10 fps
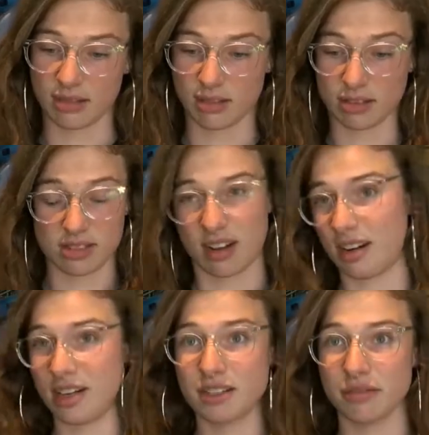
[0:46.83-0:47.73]
were
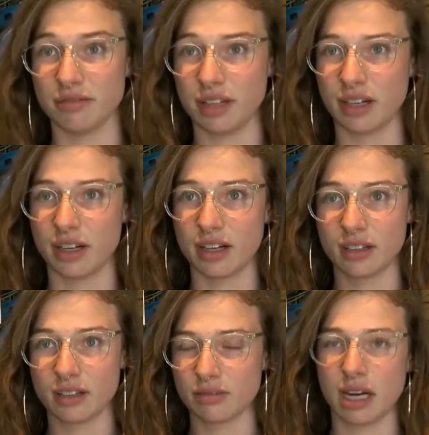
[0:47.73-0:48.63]
starting to
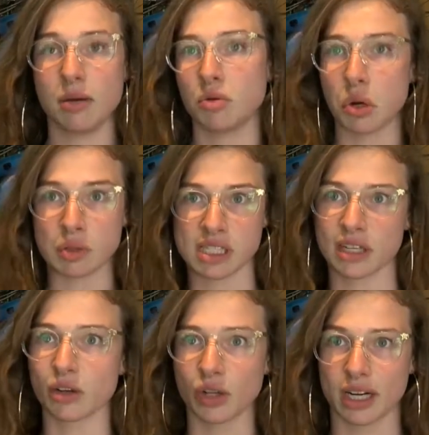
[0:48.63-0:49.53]
veer right? No
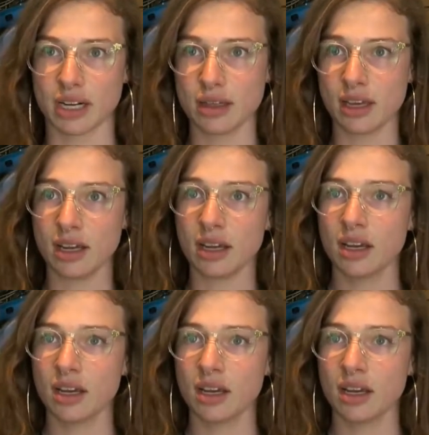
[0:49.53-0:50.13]
signal or anything.